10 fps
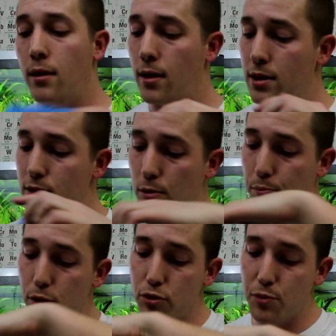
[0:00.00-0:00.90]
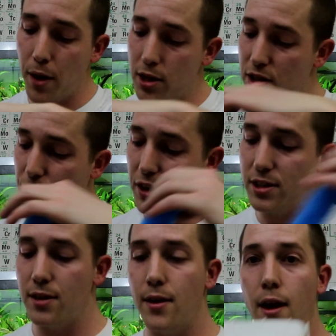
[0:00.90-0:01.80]
Nice little blue sponge that
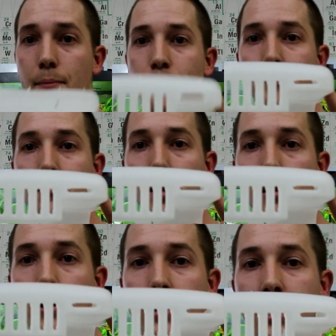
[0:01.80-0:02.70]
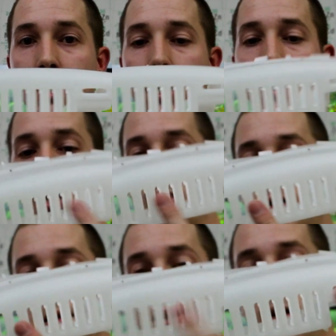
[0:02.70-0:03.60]
fits in there. You can see that
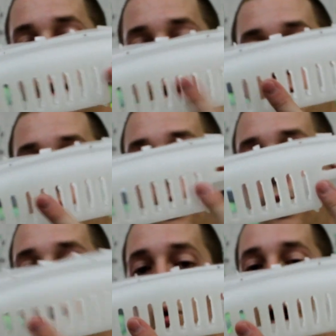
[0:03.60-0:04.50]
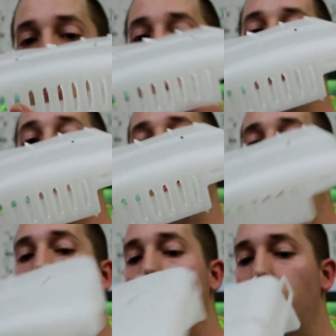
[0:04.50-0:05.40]
it's graded to let
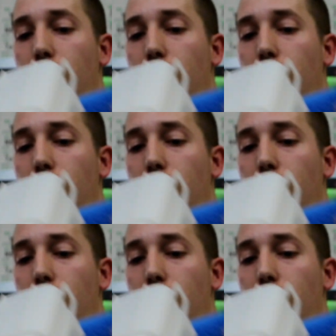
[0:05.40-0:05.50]
water